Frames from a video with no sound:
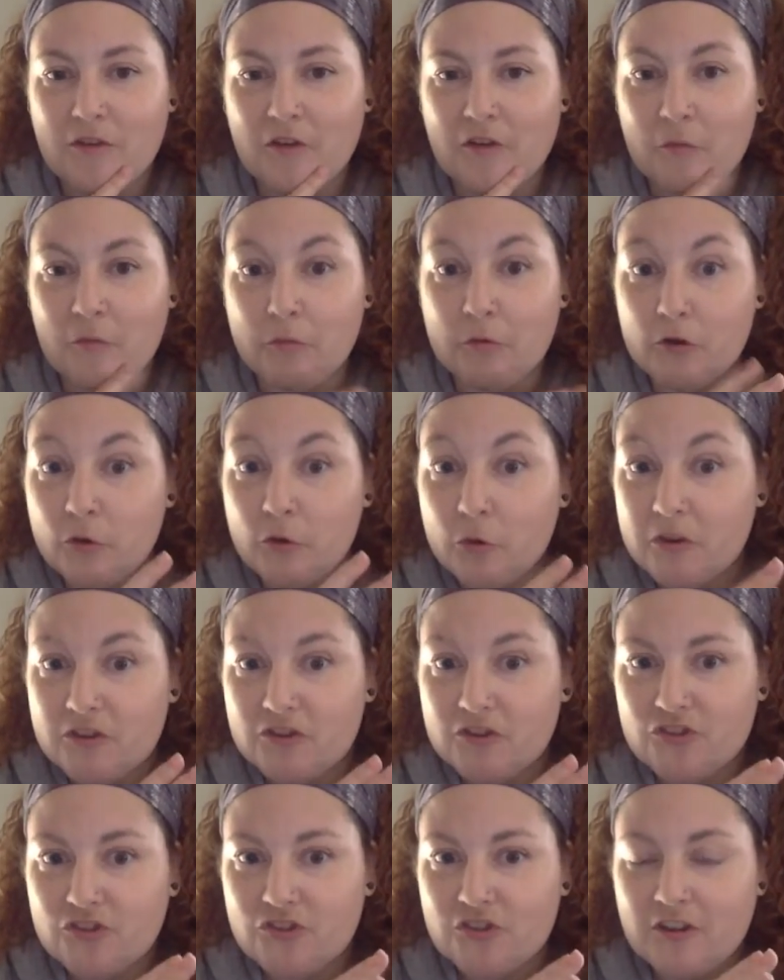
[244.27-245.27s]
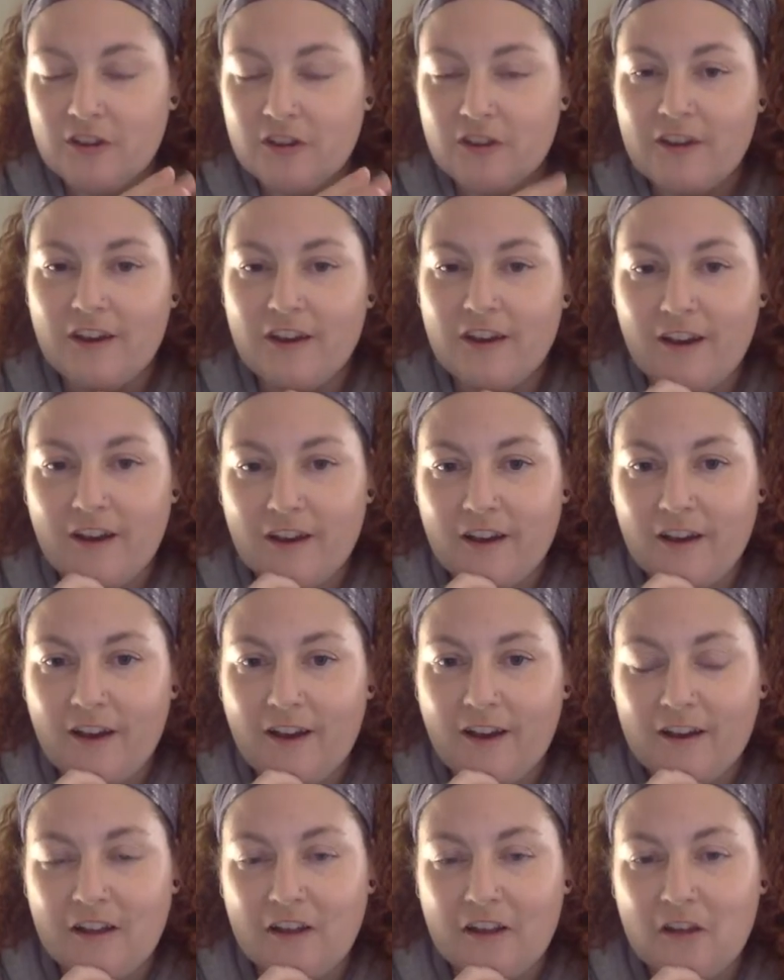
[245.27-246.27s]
a bluish Cane